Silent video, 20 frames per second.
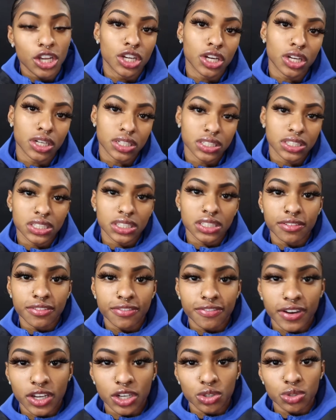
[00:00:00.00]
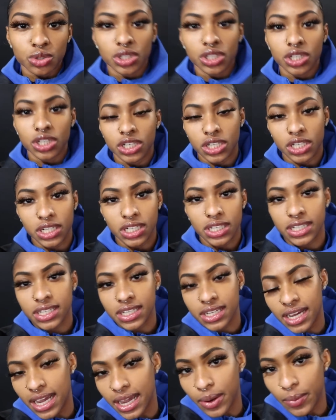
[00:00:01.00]
So this is the final look,
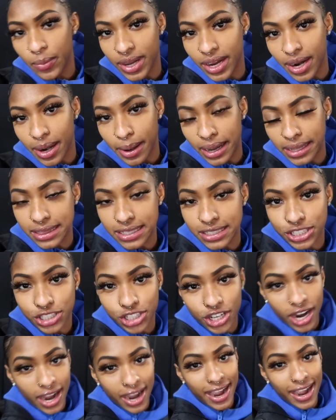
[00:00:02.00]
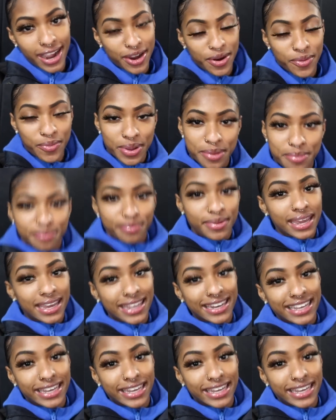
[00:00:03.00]
and we are at the track. We made